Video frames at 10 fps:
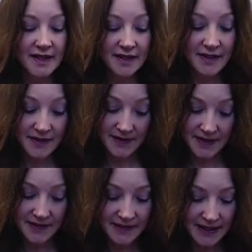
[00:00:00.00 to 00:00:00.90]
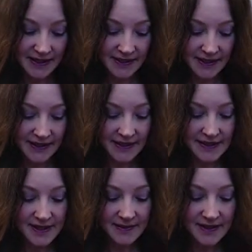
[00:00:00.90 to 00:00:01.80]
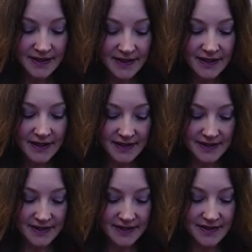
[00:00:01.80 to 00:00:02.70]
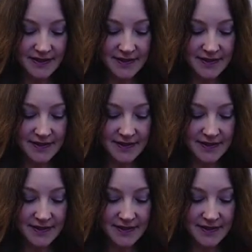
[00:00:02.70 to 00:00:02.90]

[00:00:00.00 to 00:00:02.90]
The critical reality is that we are not hostage to